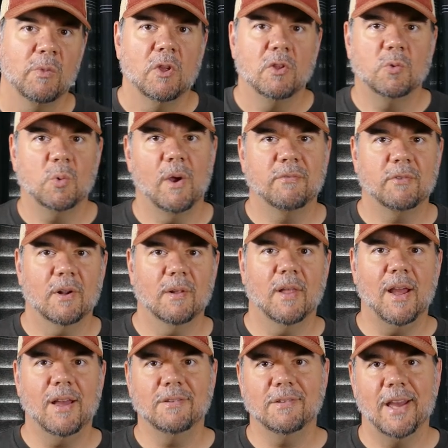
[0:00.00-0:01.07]
So after our
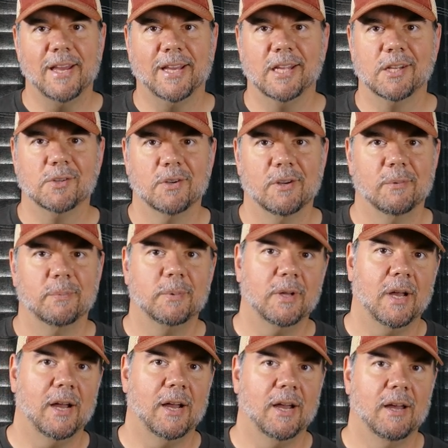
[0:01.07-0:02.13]
last hiking trip,
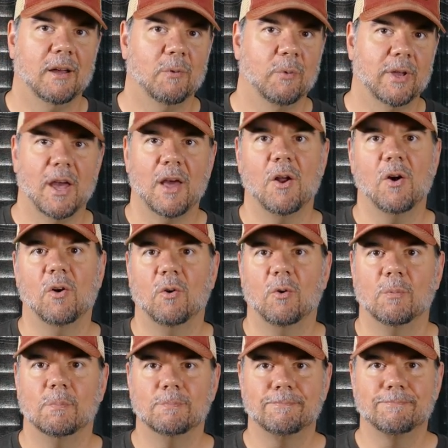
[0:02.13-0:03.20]
uh, we got
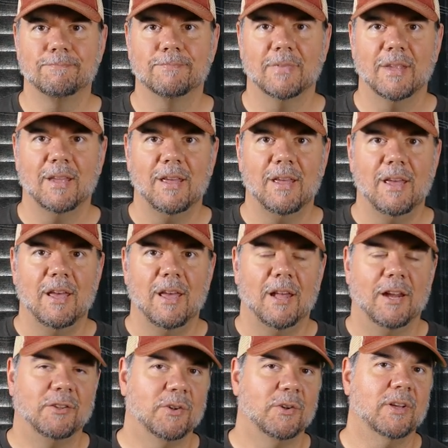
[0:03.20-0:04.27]
home
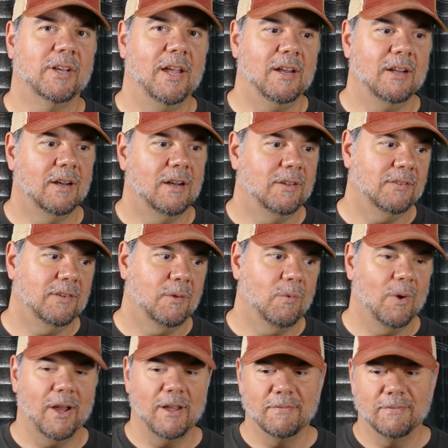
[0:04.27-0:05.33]
and I turned to Katie and I said,
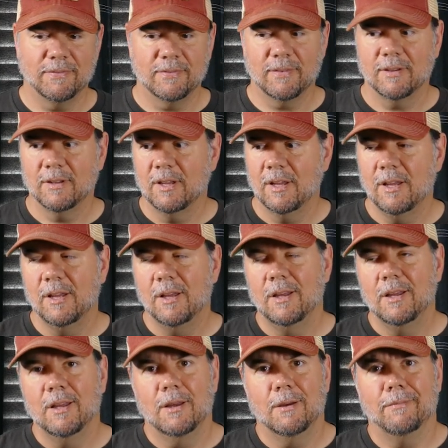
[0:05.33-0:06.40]
"Wife,
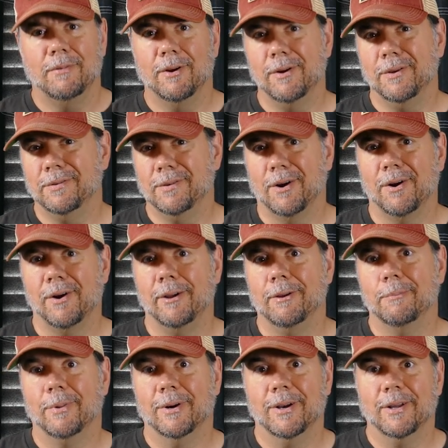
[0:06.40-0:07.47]
very sorry,
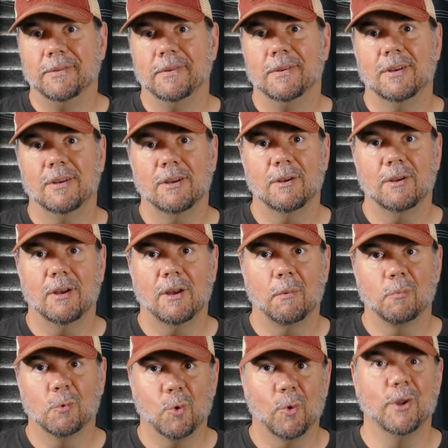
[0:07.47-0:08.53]
but
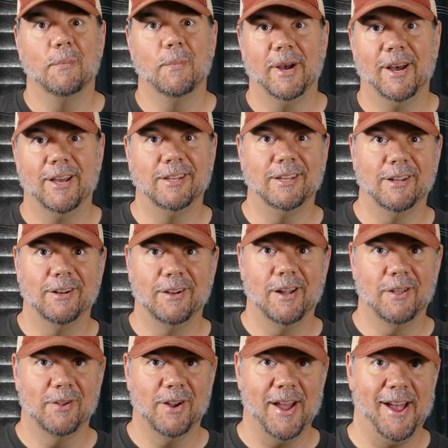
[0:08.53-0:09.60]
I'm going to buy yet
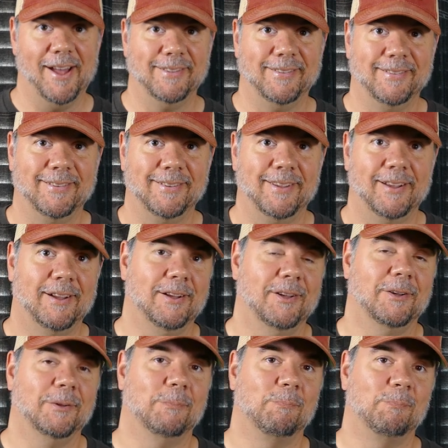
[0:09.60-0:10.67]
another hat.
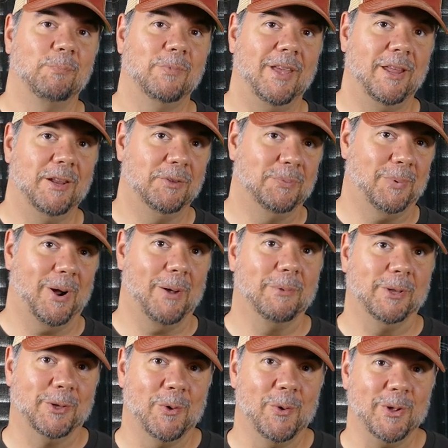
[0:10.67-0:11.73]
Um, and it's
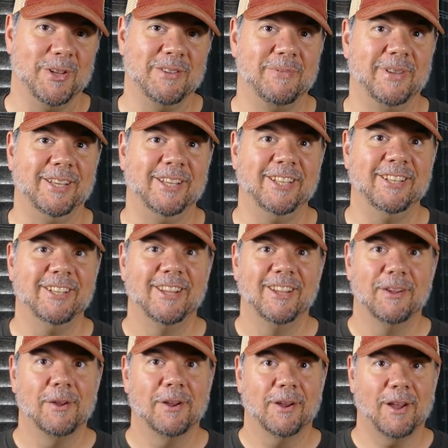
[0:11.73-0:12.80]
probably going to be
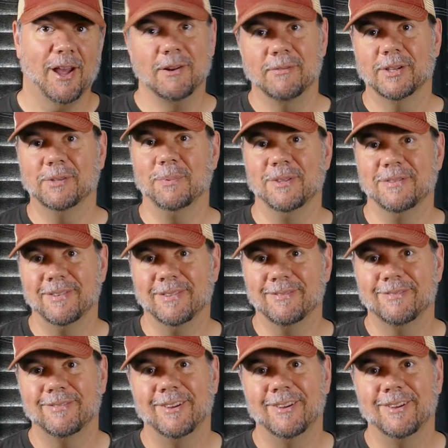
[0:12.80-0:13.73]
kind of expensive."